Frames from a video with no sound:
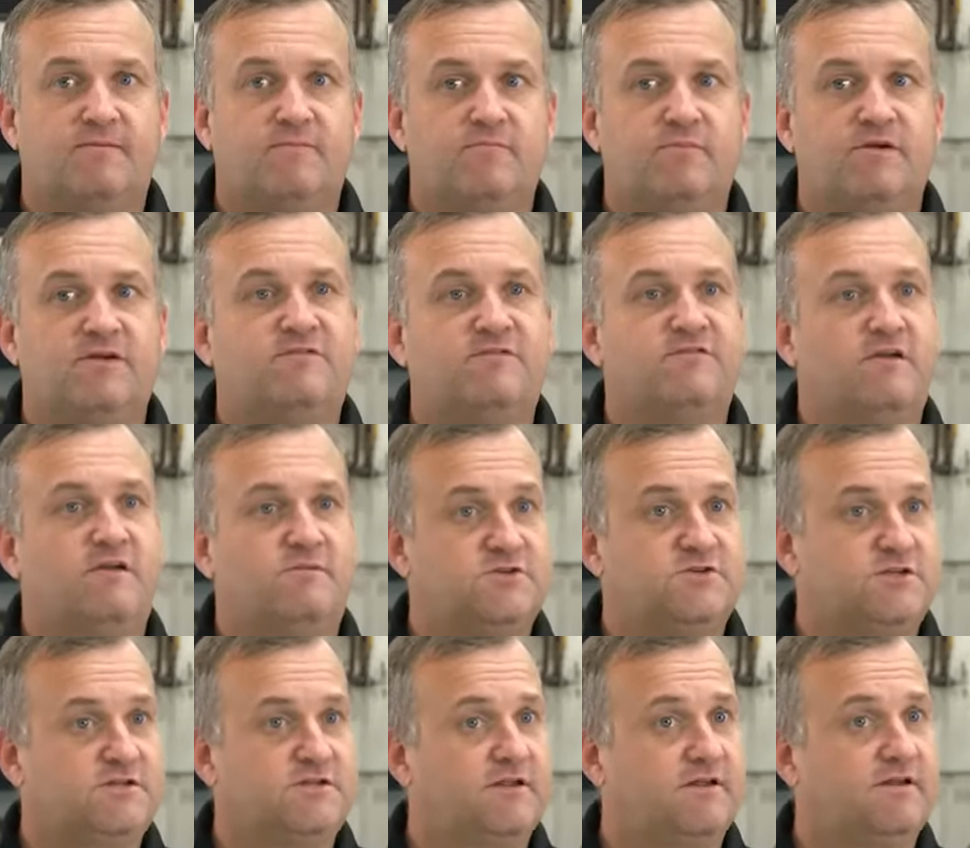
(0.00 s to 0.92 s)
Big
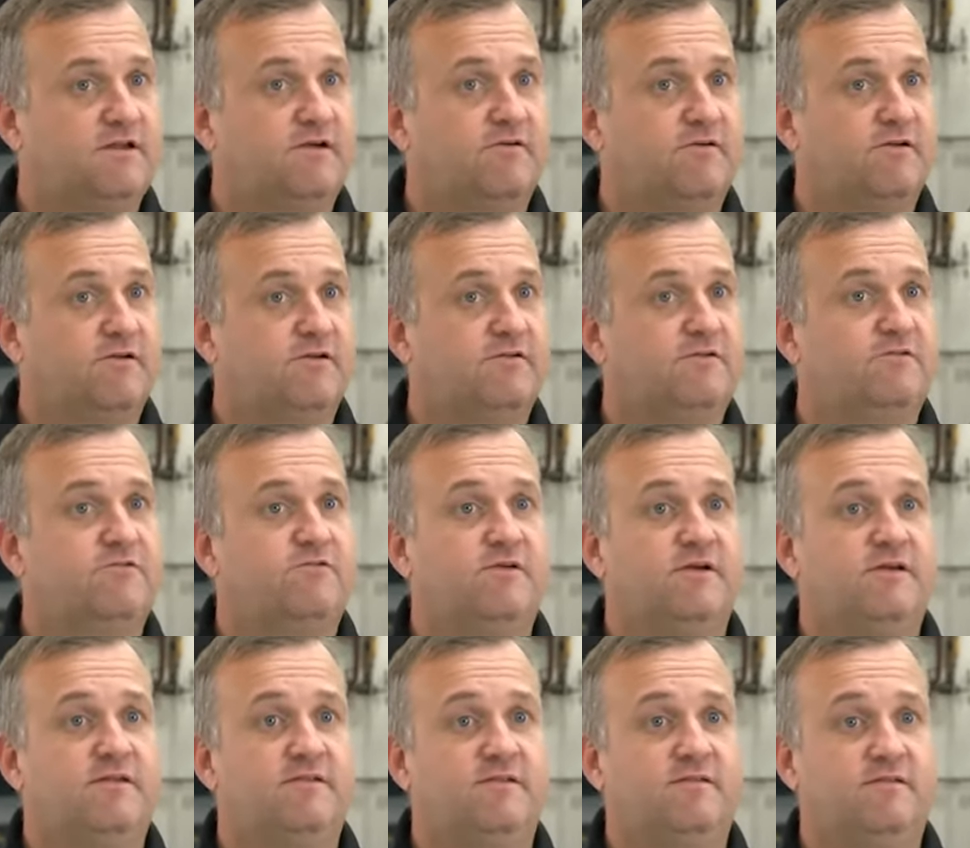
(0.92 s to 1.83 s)
subject in our
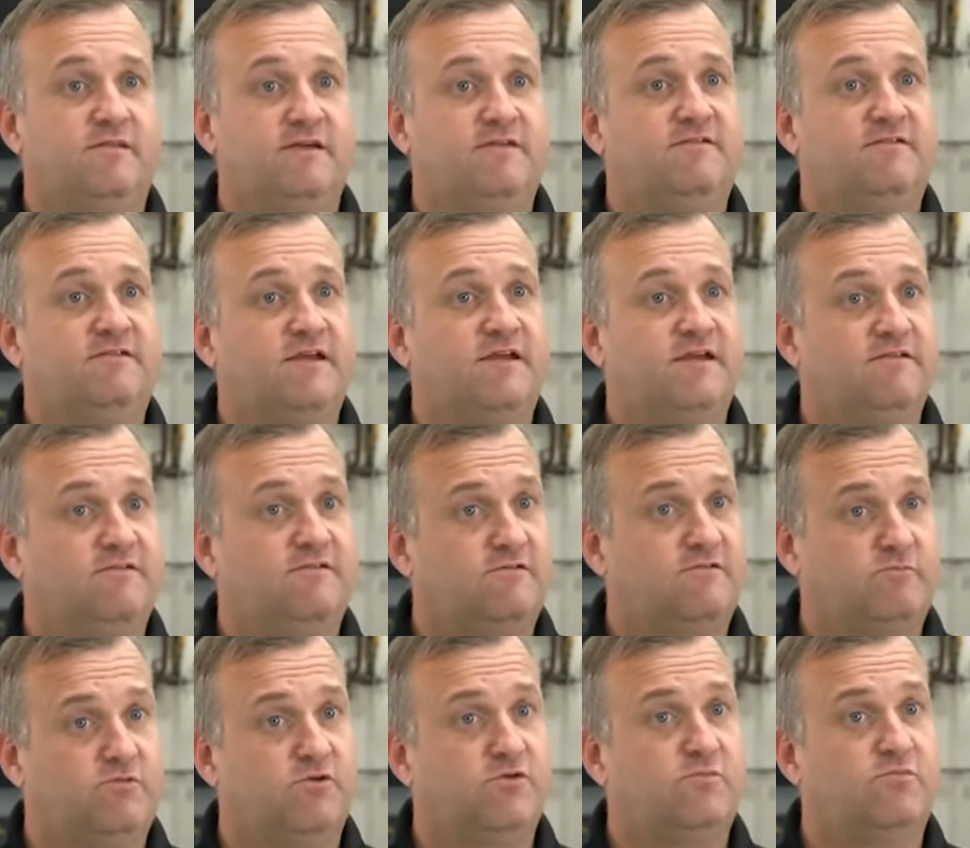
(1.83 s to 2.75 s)
industry these days
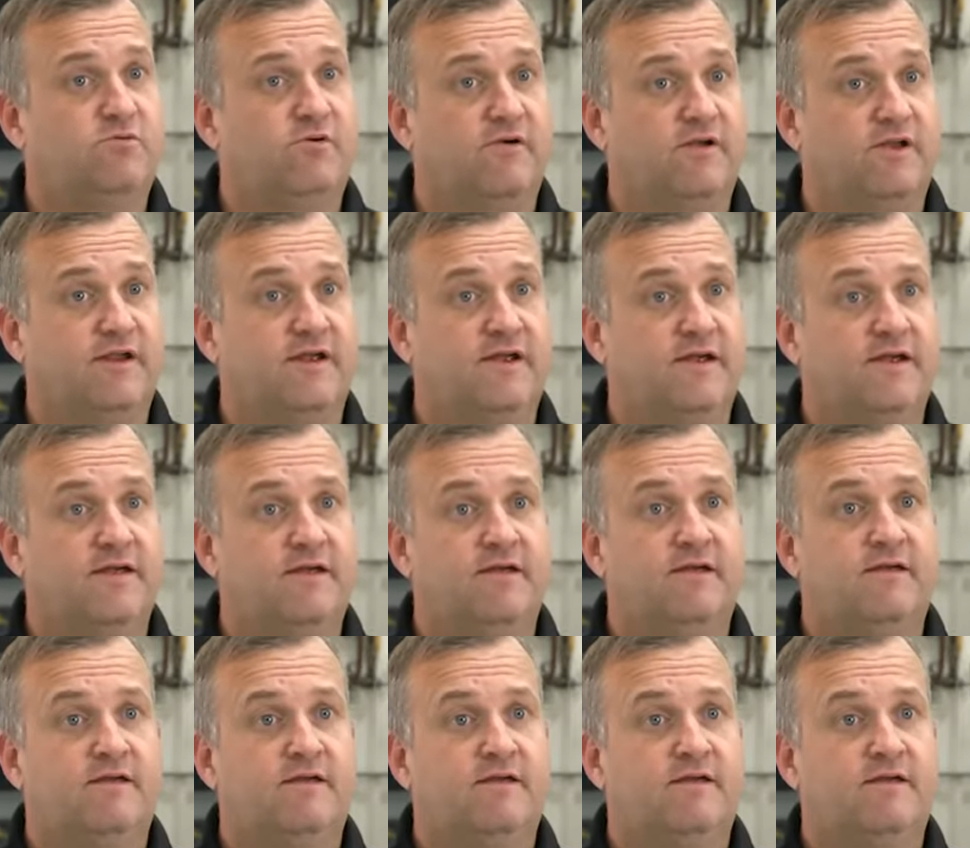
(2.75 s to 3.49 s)
is blueprinting.